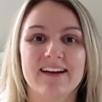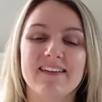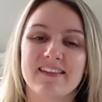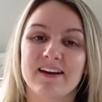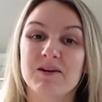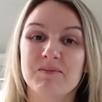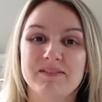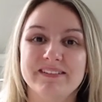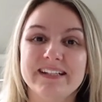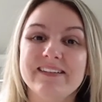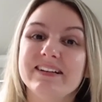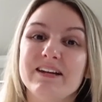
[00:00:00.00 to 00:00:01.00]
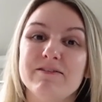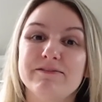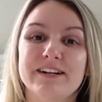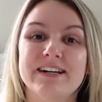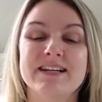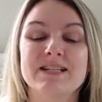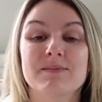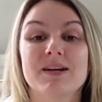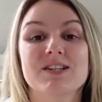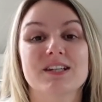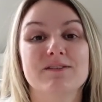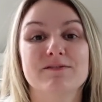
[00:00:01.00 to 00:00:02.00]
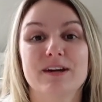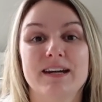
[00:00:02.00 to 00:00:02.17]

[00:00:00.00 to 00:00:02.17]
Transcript: I think that could be really, really fun, especially for